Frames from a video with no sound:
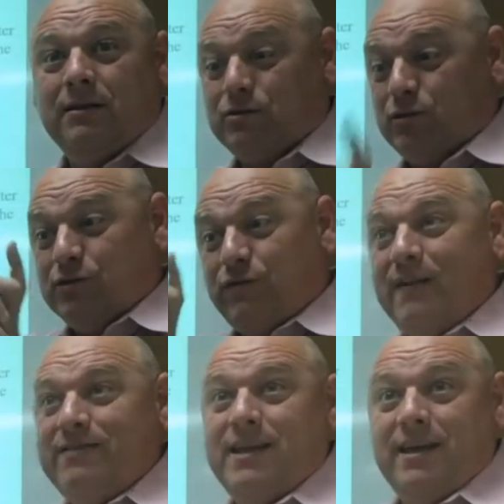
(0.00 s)
He was
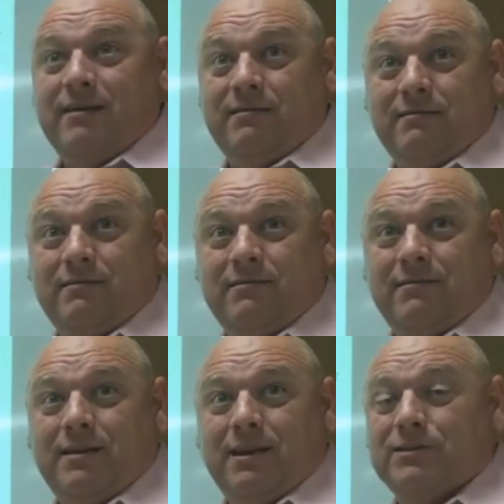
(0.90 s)
crucified then.
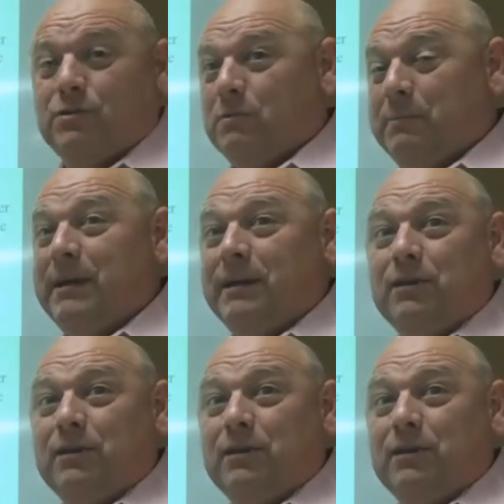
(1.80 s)
And so we're being